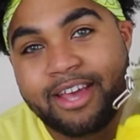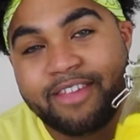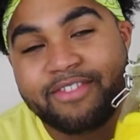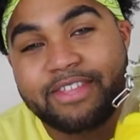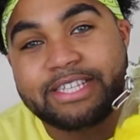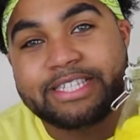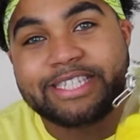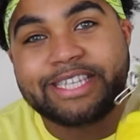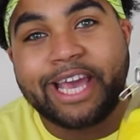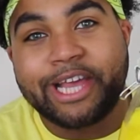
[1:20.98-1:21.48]

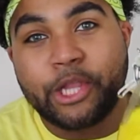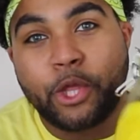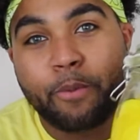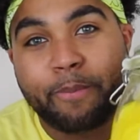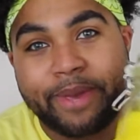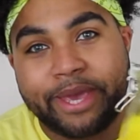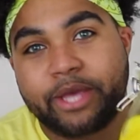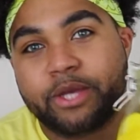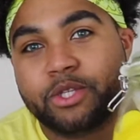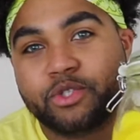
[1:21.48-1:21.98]
this
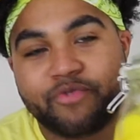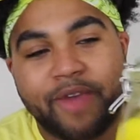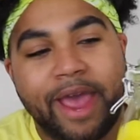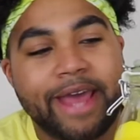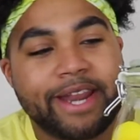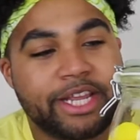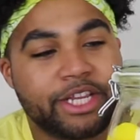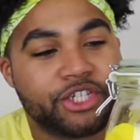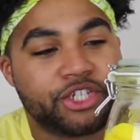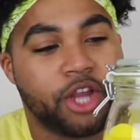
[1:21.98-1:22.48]
yellow pickled
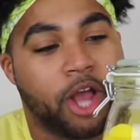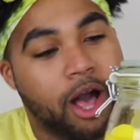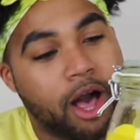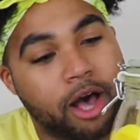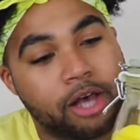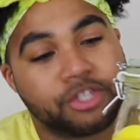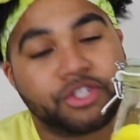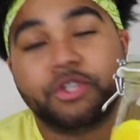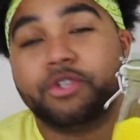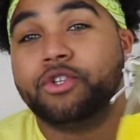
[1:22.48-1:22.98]
radish,
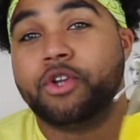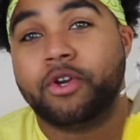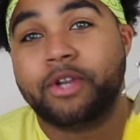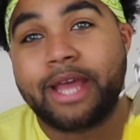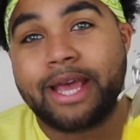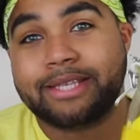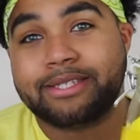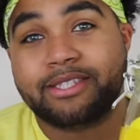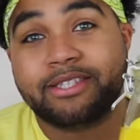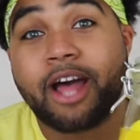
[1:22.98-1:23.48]
also known as